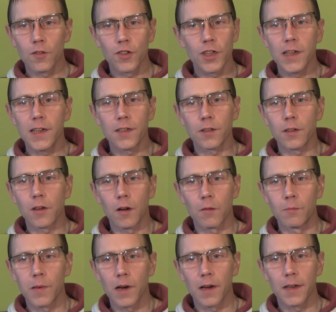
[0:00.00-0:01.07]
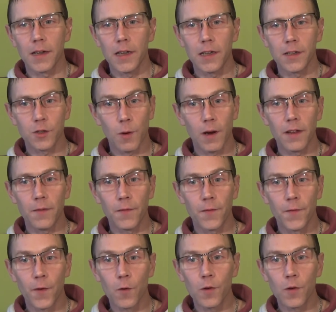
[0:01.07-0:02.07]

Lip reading: years had gone by, nearly 24